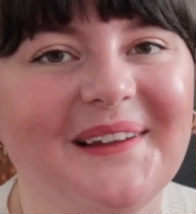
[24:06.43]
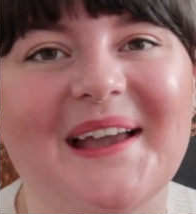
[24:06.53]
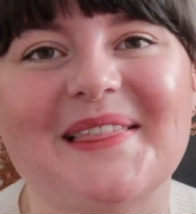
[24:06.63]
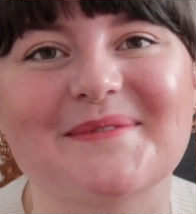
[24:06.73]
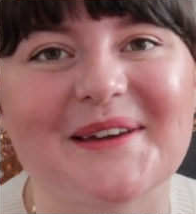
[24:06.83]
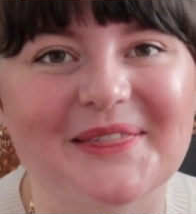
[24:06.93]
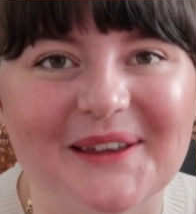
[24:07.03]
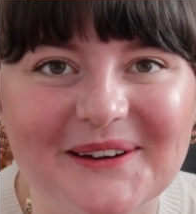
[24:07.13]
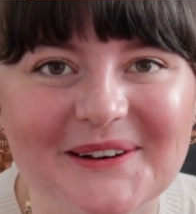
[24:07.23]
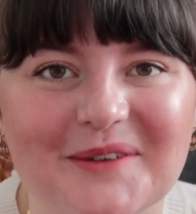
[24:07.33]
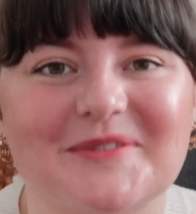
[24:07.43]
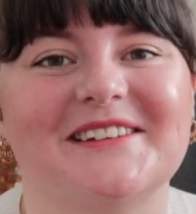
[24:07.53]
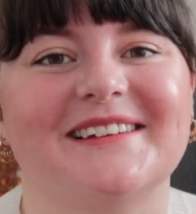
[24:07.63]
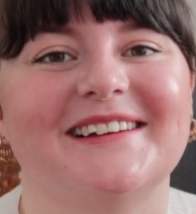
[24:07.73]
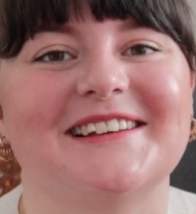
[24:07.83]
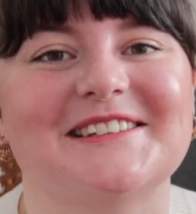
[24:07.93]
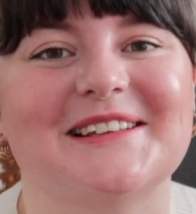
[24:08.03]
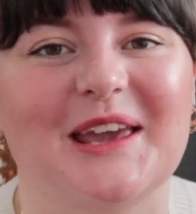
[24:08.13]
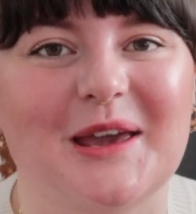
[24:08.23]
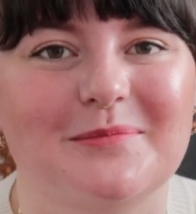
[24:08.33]
And then my third option is the
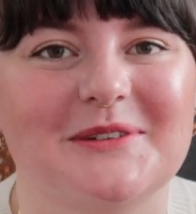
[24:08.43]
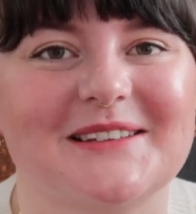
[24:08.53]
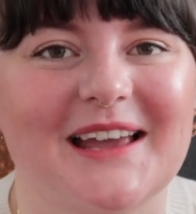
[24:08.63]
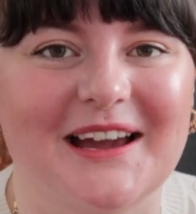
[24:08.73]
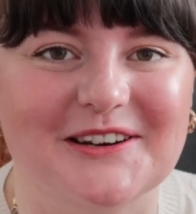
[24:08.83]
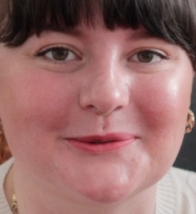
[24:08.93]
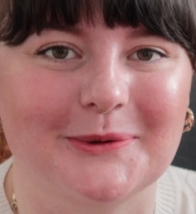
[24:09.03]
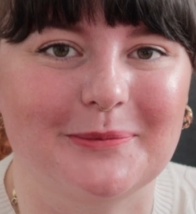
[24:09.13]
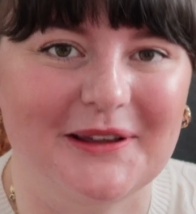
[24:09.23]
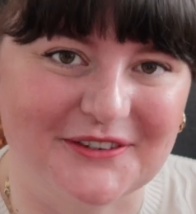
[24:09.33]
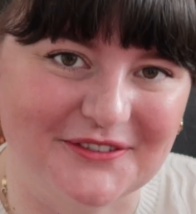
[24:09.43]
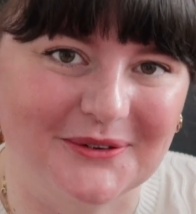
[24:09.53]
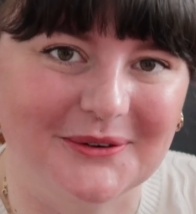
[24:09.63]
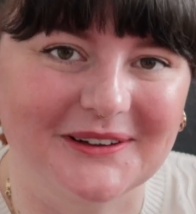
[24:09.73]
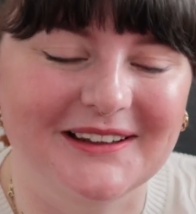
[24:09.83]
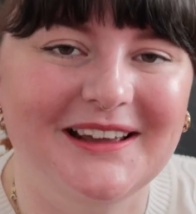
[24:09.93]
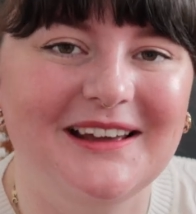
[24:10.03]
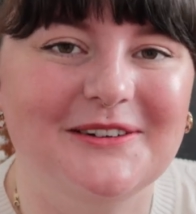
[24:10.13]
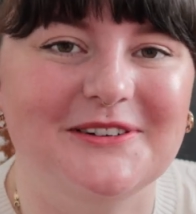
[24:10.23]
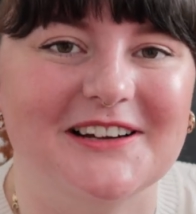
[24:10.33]
Campus Casual Pinafore,
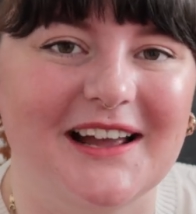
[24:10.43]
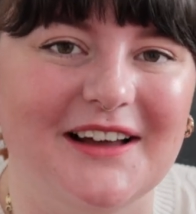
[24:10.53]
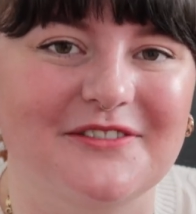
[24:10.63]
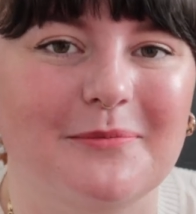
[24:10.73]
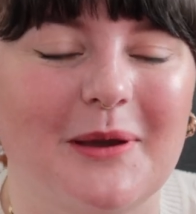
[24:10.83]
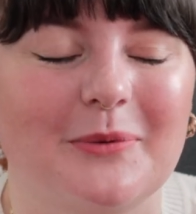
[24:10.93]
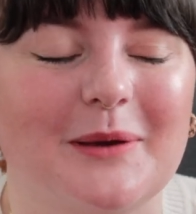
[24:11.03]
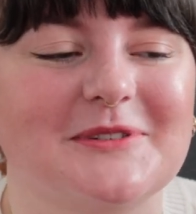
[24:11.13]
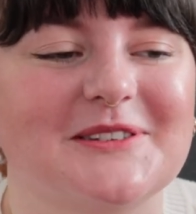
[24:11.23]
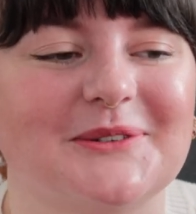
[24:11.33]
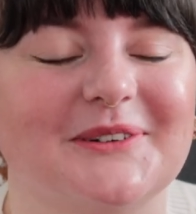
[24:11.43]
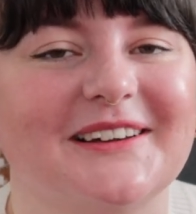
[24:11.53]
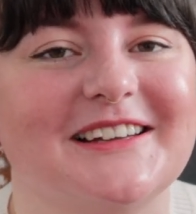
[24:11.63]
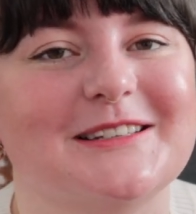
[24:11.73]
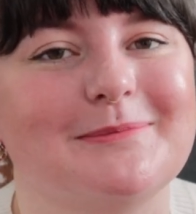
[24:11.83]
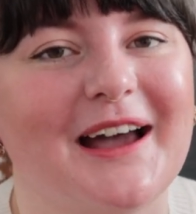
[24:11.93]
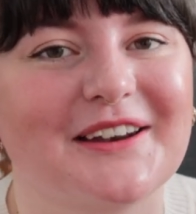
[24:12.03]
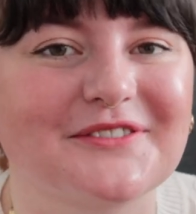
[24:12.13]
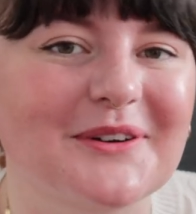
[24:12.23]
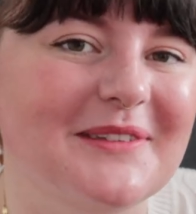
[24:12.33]
which I have in my web store. It's a
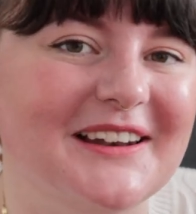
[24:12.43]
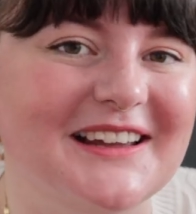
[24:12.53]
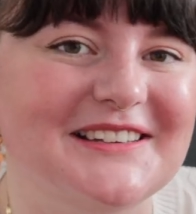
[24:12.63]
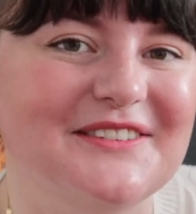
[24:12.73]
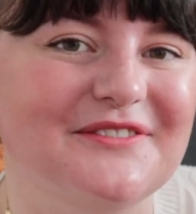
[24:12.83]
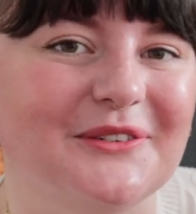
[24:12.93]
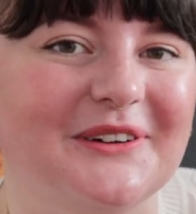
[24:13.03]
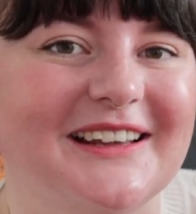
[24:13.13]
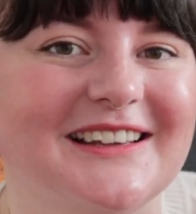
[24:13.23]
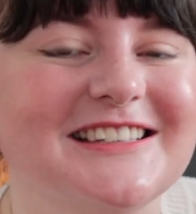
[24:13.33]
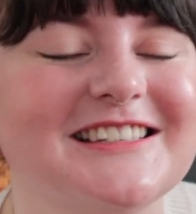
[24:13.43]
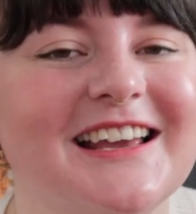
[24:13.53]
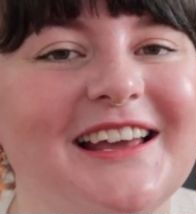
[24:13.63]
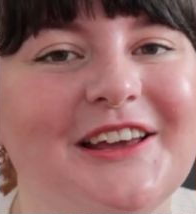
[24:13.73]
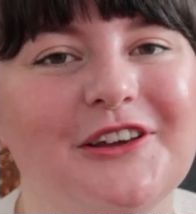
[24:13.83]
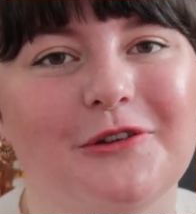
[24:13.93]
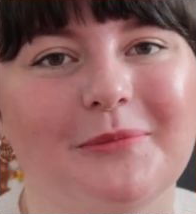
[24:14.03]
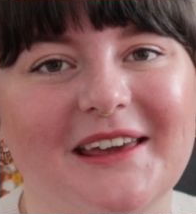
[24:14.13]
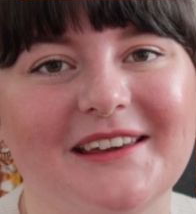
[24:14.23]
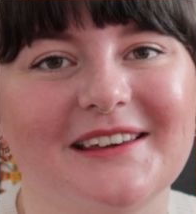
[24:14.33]
pattern from the 1940s. You
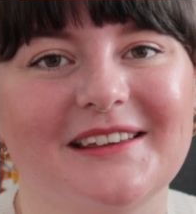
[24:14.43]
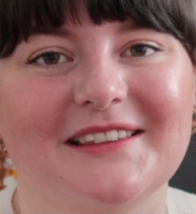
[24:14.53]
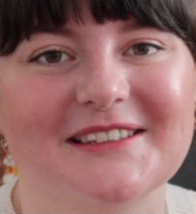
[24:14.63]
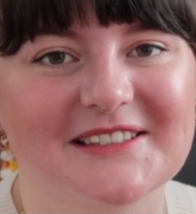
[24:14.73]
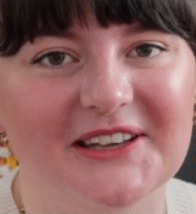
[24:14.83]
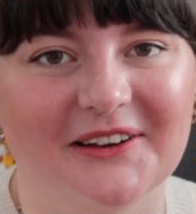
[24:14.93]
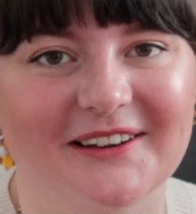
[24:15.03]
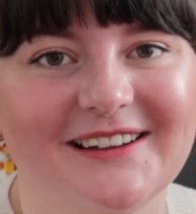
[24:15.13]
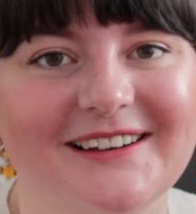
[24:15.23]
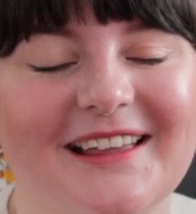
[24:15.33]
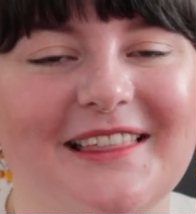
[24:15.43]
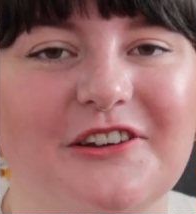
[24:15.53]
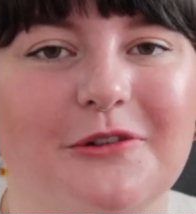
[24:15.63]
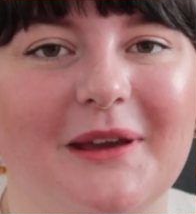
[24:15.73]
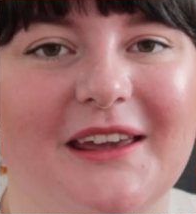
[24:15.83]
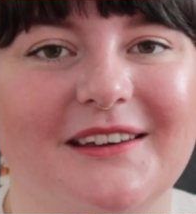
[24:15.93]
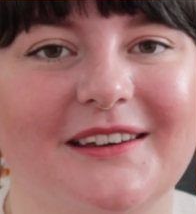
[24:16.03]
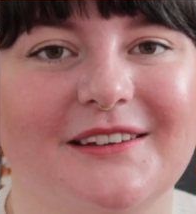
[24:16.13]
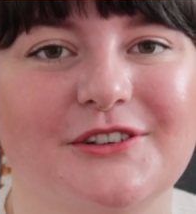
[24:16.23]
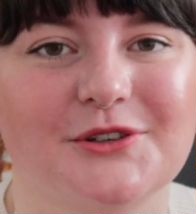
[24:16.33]
make the skirt and then you
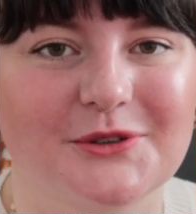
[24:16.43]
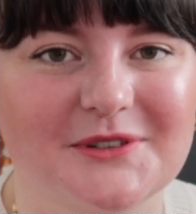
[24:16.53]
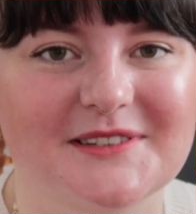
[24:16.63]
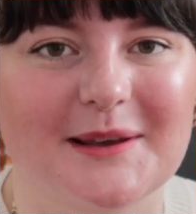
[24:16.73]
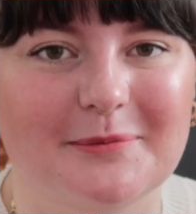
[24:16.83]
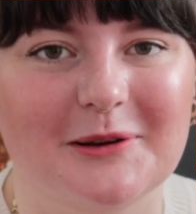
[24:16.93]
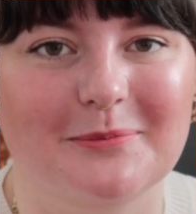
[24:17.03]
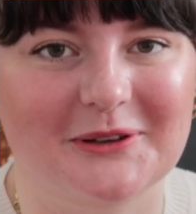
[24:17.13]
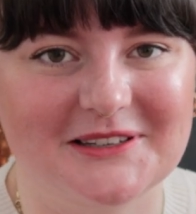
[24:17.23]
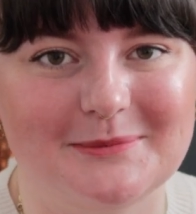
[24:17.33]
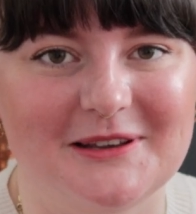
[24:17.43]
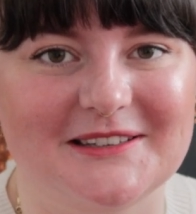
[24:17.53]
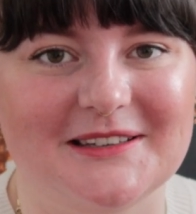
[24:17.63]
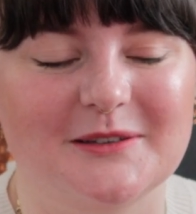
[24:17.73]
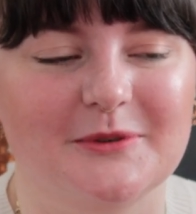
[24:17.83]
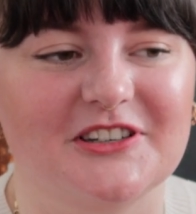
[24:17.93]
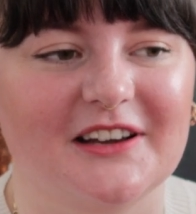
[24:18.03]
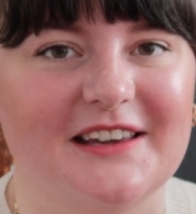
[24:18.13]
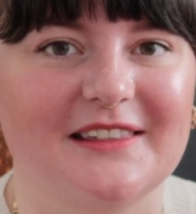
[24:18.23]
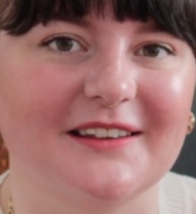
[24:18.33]
make 2 separate bodice pieces, which
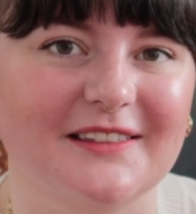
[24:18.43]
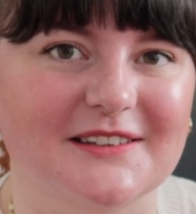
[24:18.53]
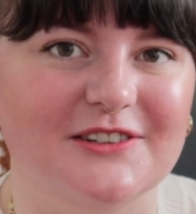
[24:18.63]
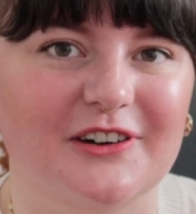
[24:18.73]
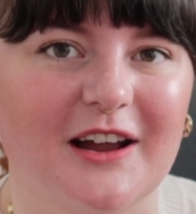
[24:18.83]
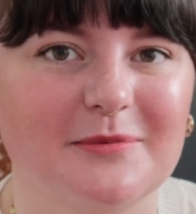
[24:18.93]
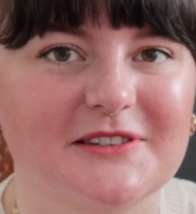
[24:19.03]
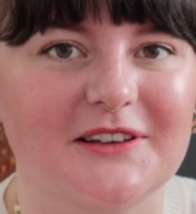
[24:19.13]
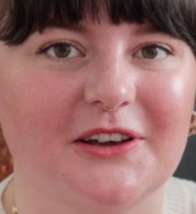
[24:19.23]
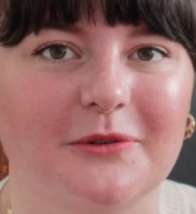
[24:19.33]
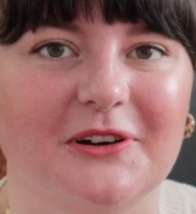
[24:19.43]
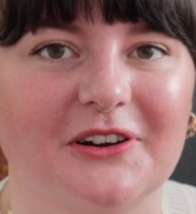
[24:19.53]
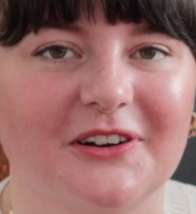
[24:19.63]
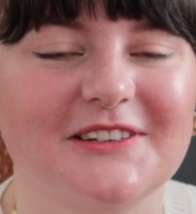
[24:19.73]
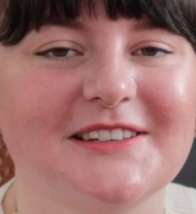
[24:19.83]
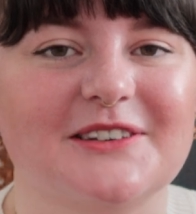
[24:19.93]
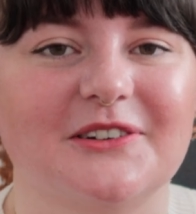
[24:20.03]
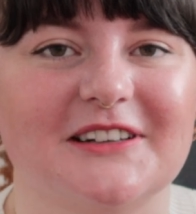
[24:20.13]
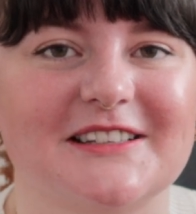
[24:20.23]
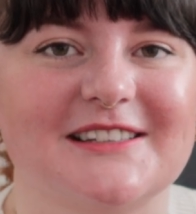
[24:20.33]
are either the straps that go across
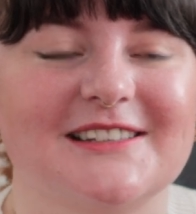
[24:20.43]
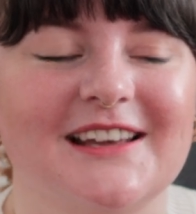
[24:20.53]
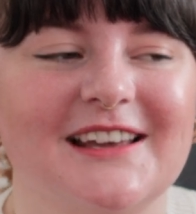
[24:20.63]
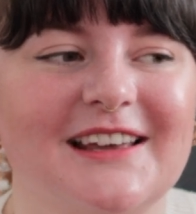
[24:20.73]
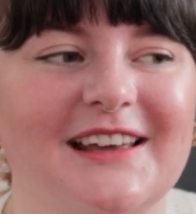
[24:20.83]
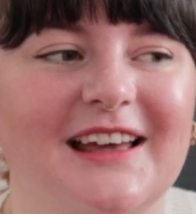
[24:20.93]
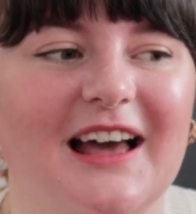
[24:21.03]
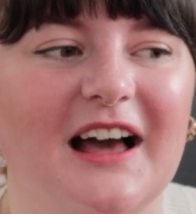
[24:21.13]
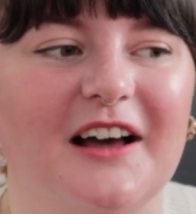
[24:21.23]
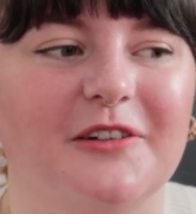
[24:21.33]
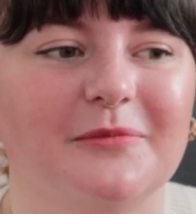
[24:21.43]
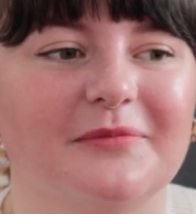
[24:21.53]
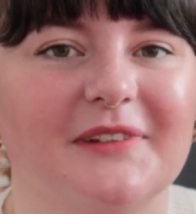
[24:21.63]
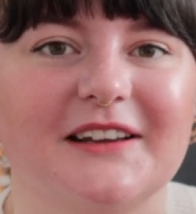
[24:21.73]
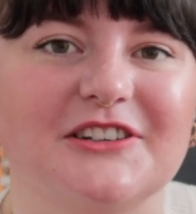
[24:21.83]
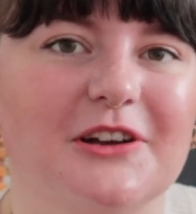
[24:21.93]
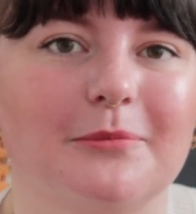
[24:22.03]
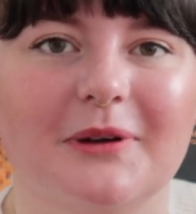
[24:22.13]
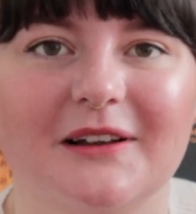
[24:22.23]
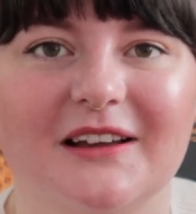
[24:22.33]
or it's like a
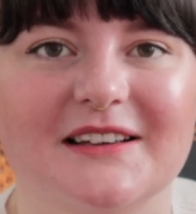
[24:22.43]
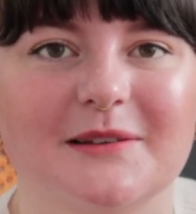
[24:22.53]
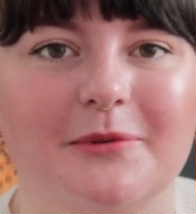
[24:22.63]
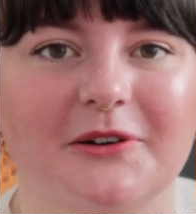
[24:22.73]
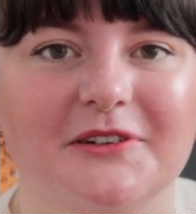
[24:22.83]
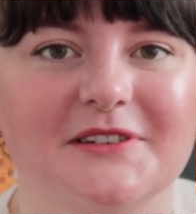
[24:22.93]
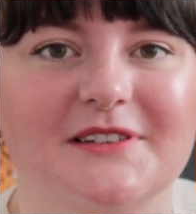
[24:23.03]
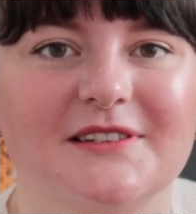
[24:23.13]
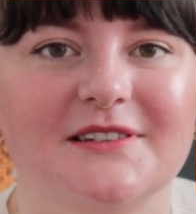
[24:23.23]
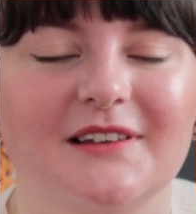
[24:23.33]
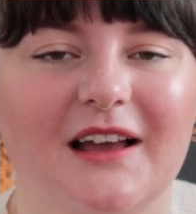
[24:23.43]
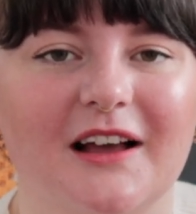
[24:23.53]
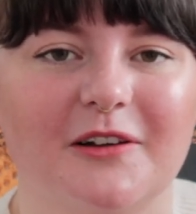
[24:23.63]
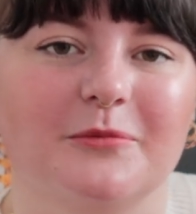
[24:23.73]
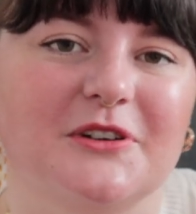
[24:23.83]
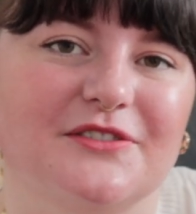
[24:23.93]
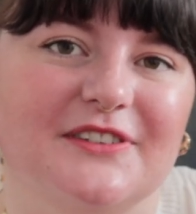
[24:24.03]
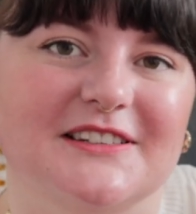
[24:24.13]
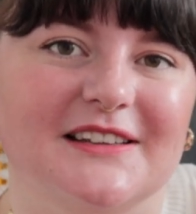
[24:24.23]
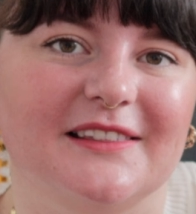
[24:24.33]
jumper, I suppose, which
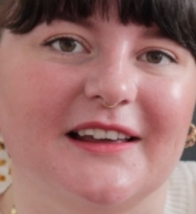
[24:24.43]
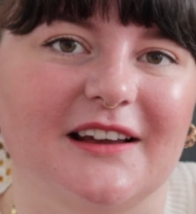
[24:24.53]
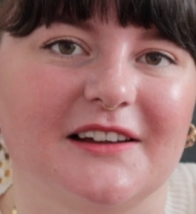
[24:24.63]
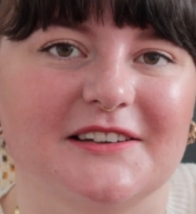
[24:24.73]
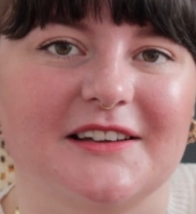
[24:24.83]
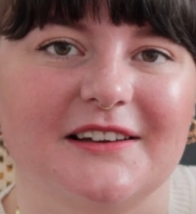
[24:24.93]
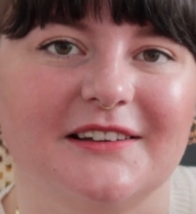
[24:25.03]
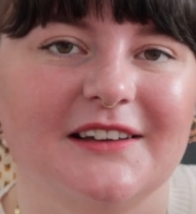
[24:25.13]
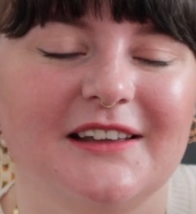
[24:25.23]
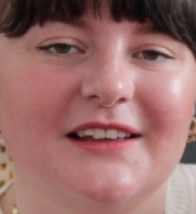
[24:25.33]
fits in like under,